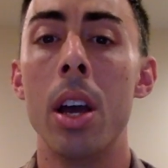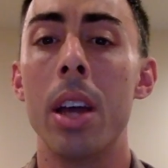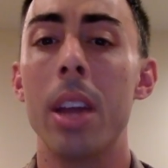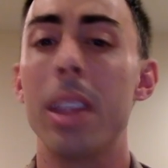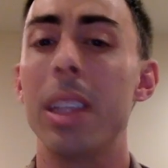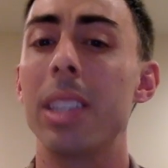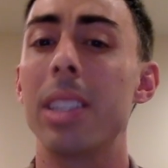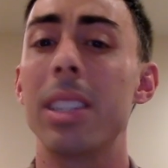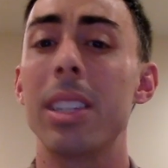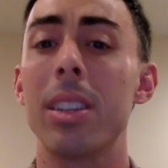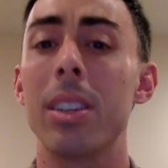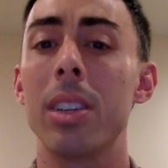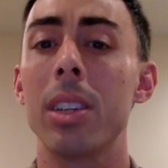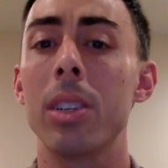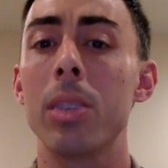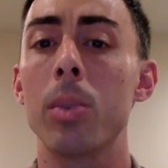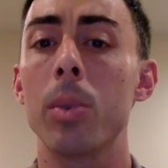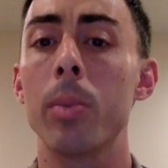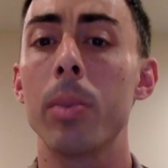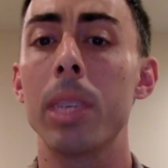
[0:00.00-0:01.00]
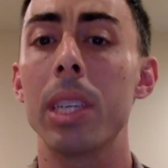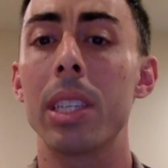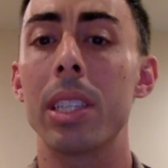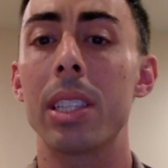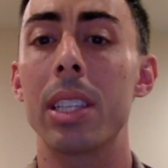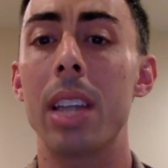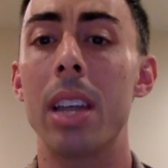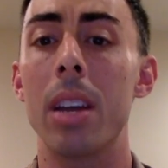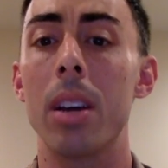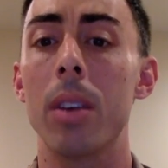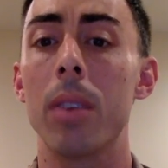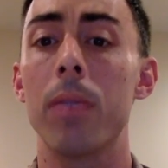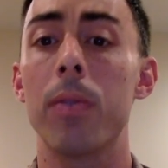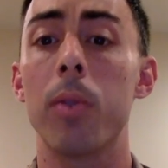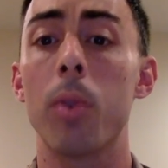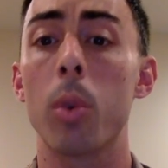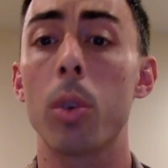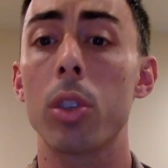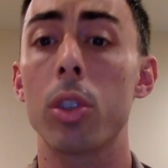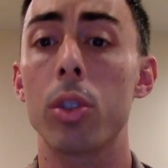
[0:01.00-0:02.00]
This series will be a set of
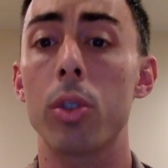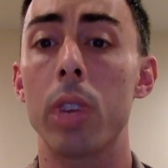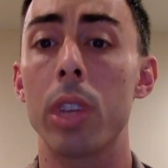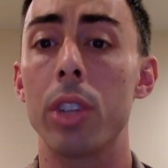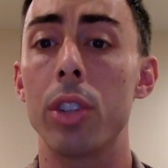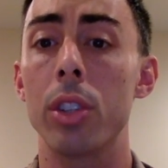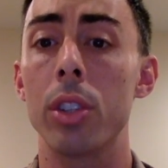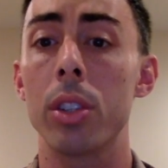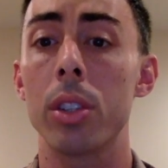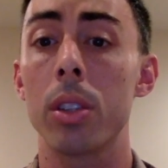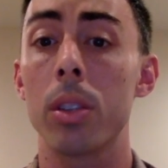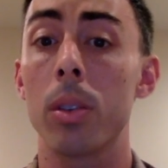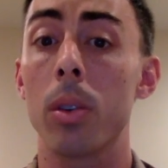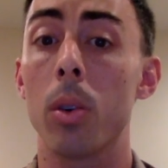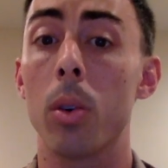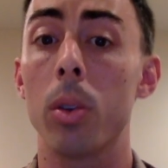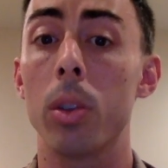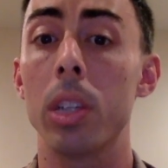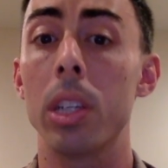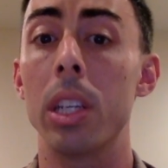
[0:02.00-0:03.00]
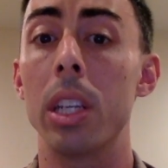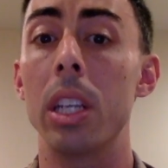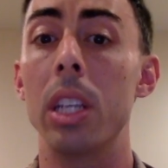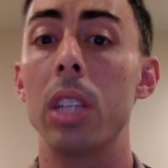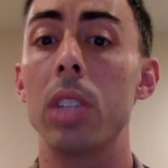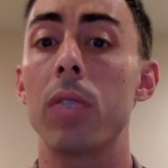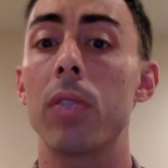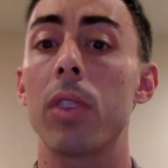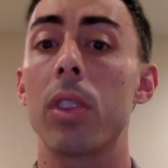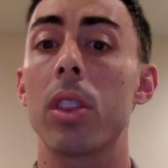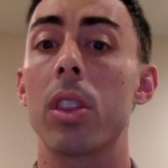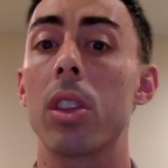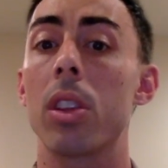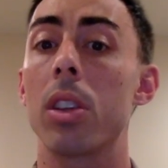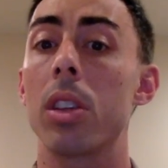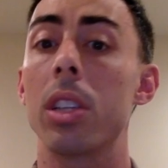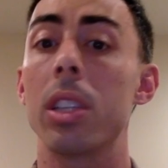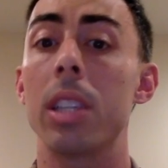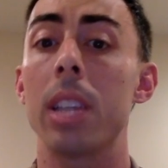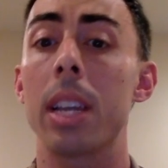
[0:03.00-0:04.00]
4 stretches, holding each for
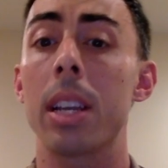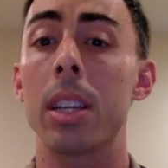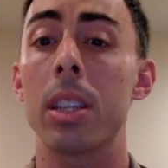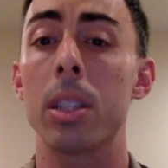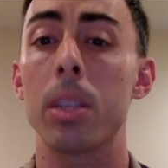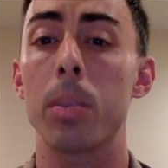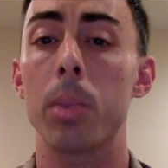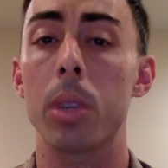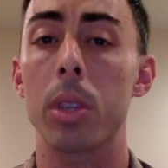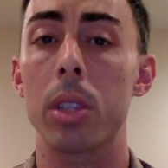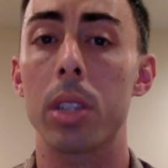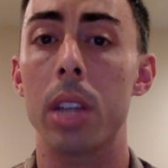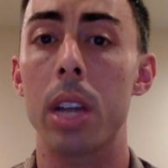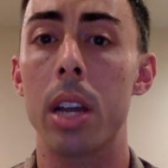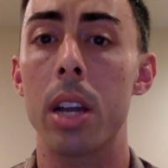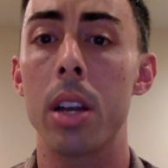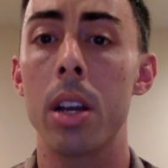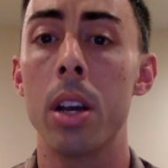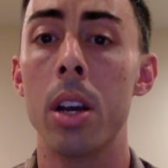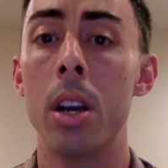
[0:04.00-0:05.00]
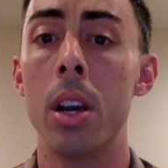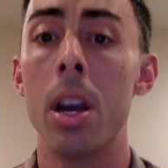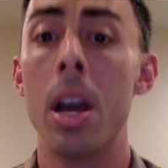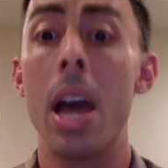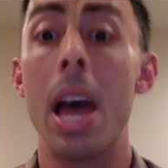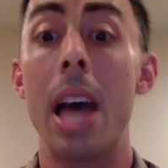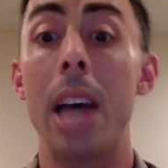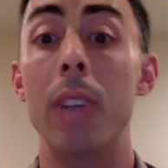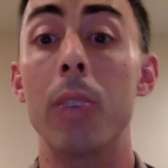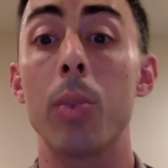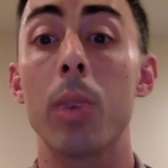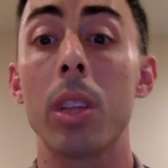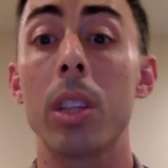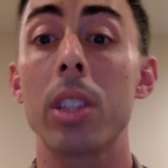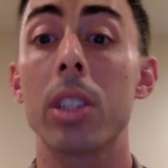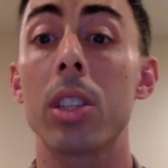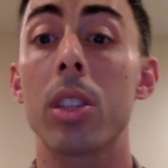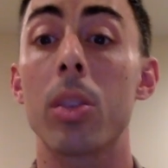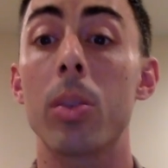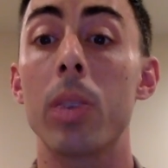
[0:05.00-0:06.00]
30 seconds per side, as well as
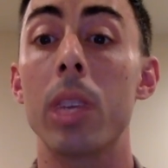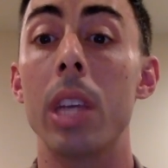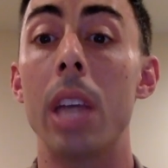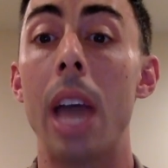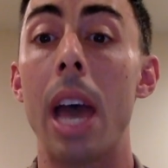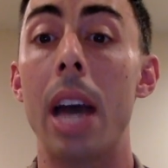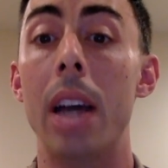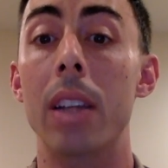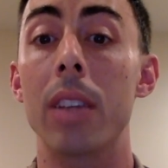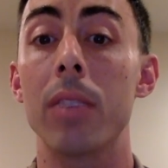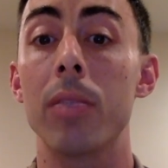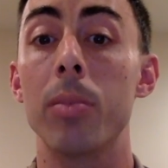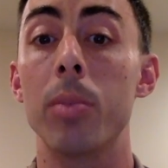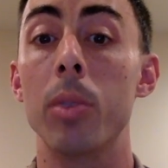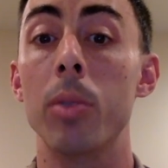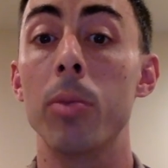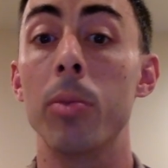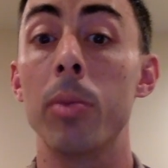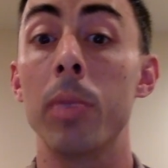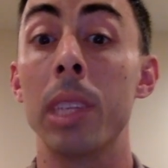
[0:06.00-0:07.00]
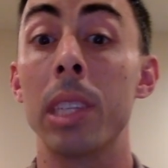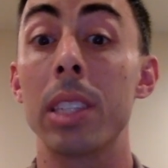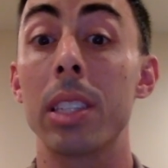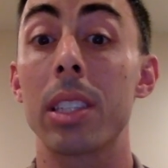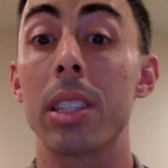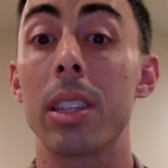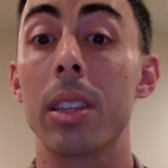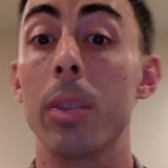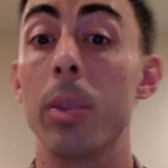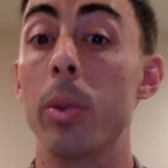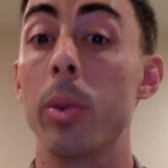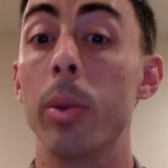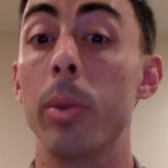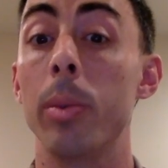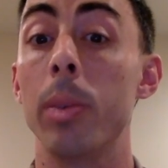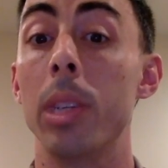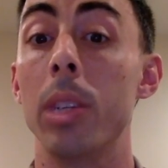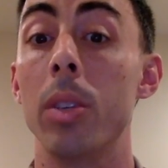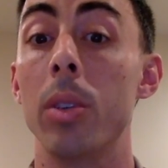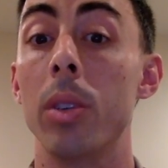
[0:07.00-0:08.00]
3 active movements that we will
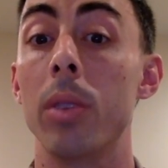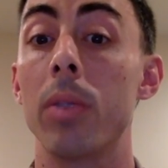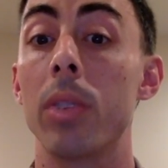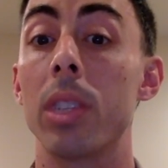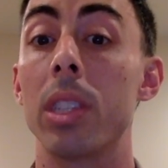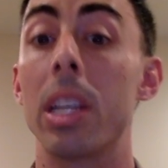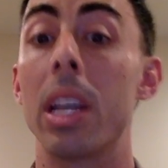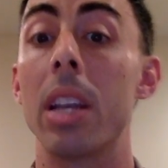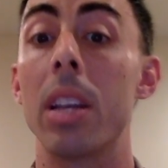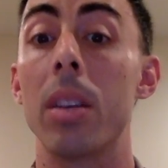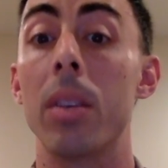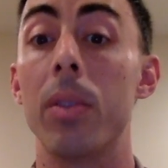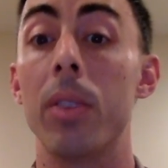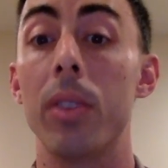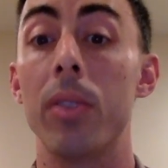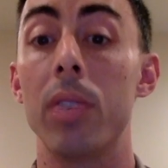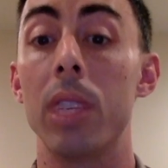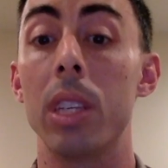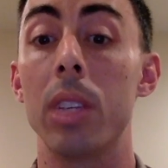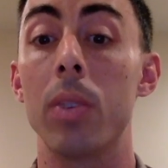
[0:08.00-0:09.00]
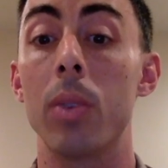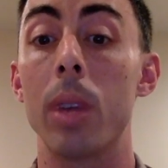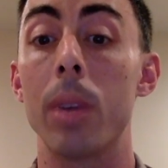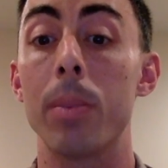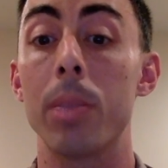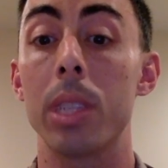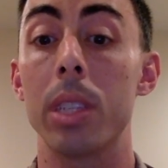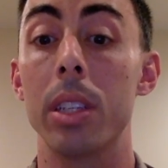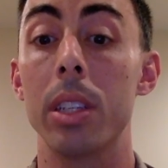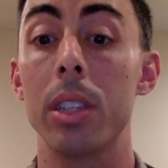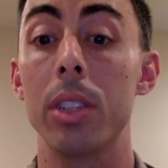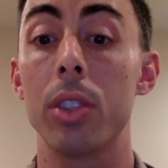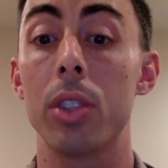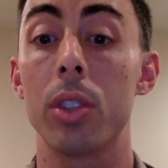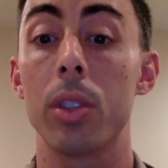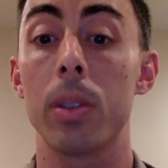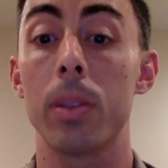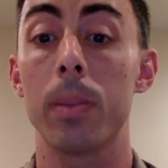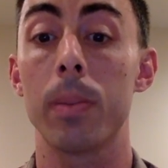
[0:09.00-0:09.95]
be doing for 10 to 15 reps each.